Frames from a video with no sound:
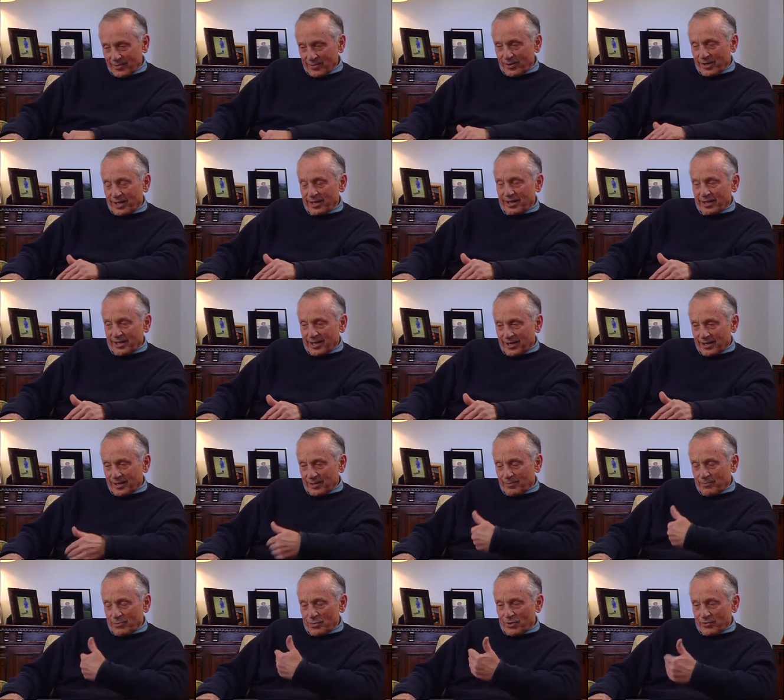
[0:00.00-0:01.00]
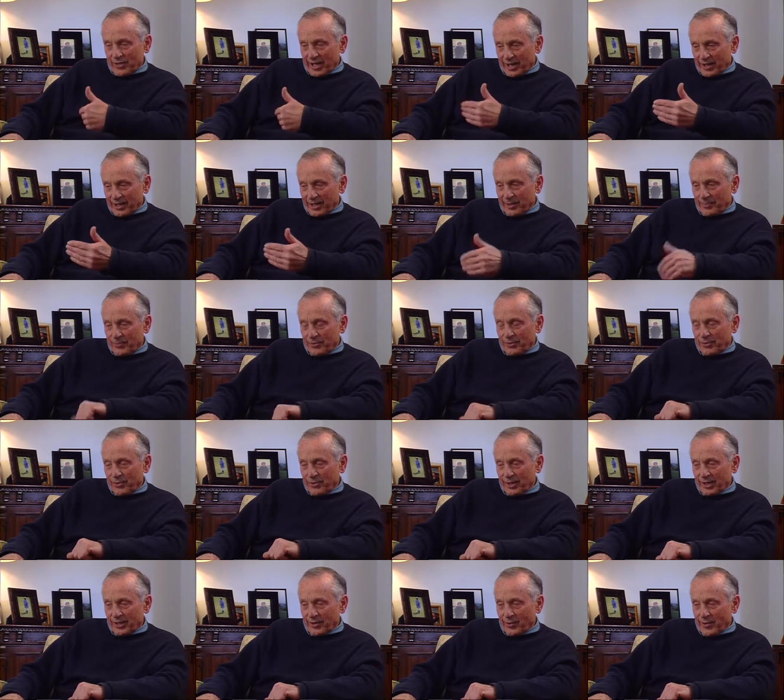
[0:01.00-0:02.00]
moved on up through
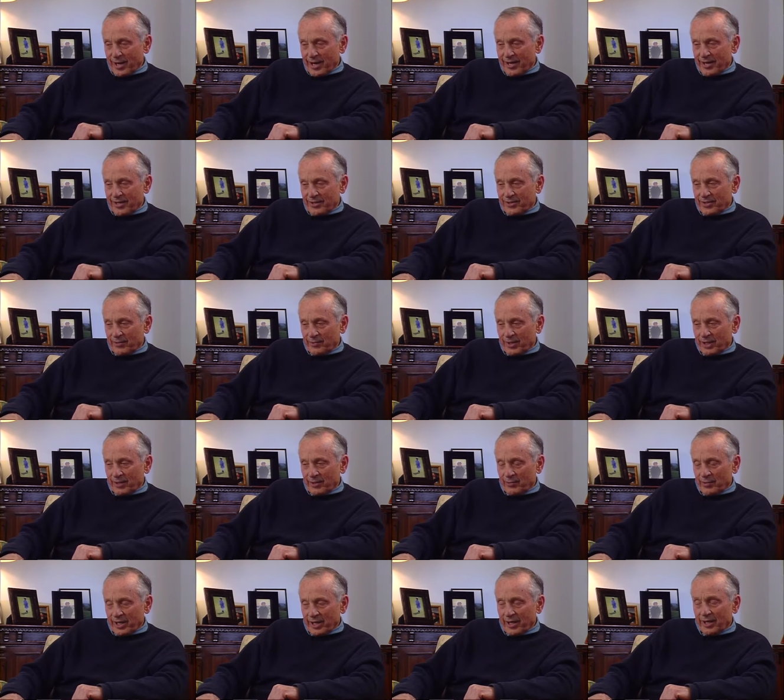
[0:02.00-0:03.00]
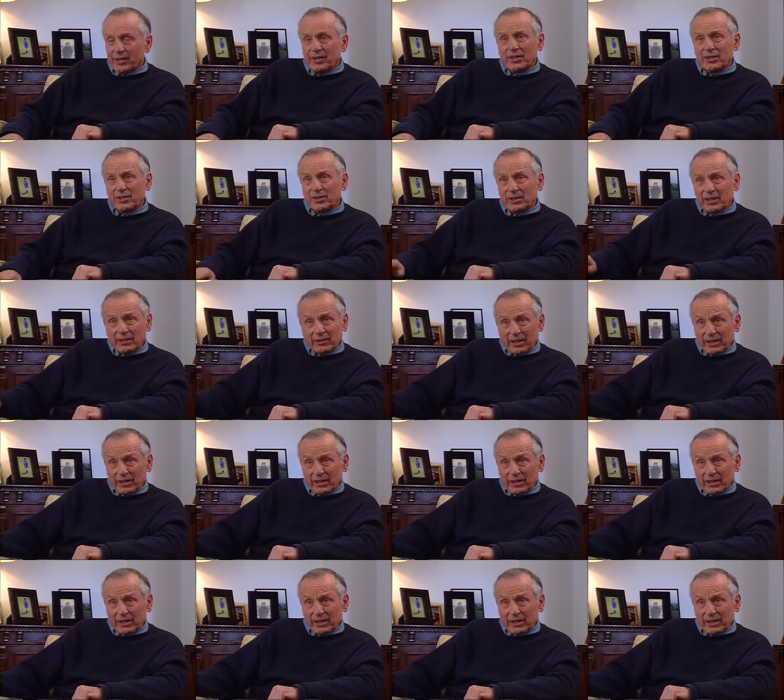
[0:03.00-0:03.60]
the grades, and when we had these